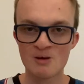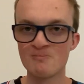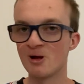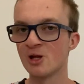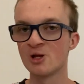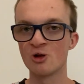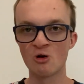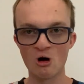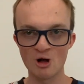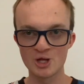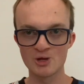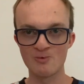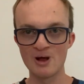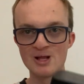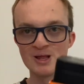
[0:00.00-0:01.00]
but it's a lot
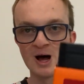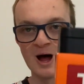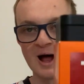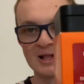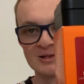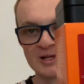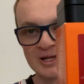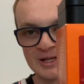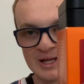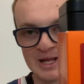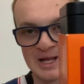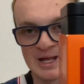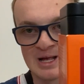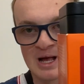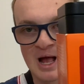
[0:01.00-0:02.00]
sweeter and
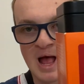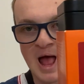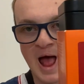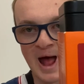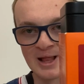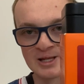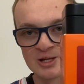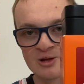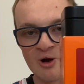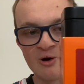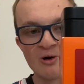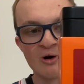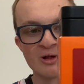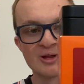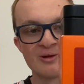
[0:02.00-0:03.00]
sticky, and it's
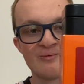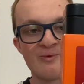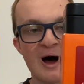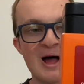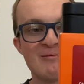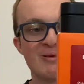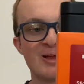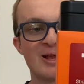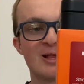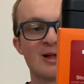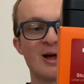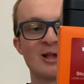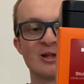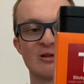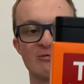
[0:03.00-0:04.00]
got lots of flavours in it,
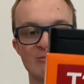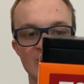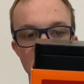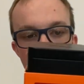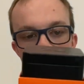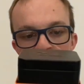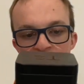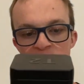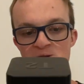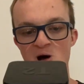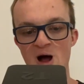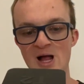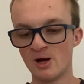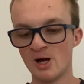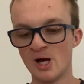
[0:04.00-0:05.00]
and it's really, really
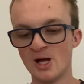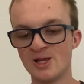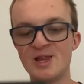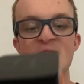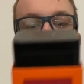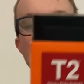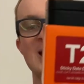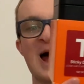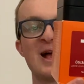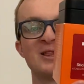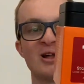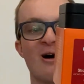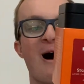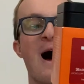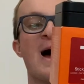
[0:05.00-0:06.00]
nice. Sticky Date
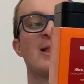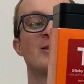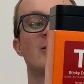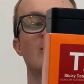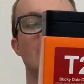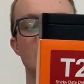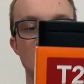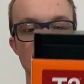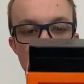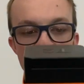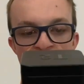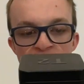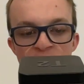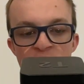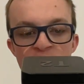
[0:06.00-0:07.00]
Delight,
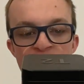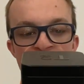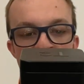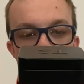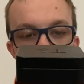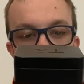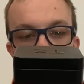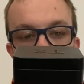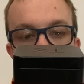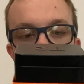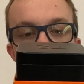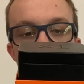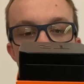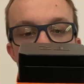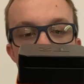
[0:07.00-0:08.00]
the
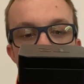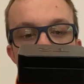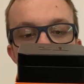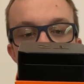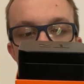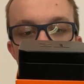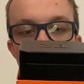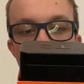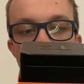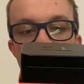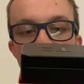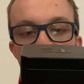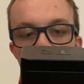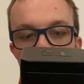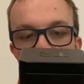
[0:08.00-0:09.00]
traditional sticky
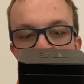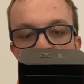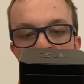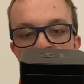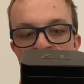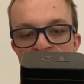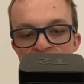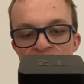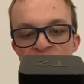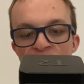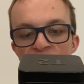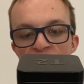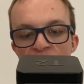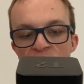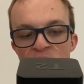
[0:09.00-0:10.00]
toffee pudding in
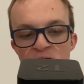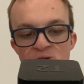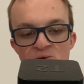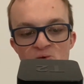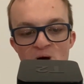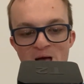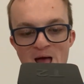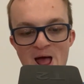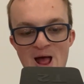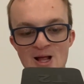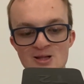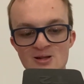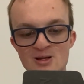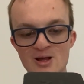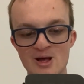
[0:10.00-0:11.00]
your little
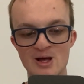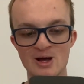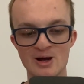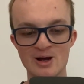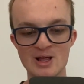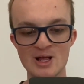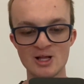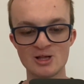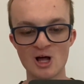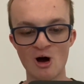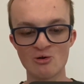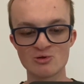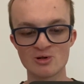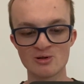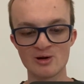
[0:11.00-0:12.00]
hands. The
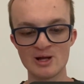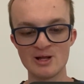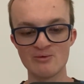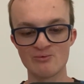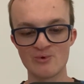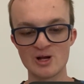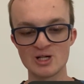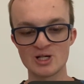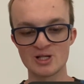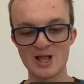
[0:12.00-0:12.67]
indulgently rich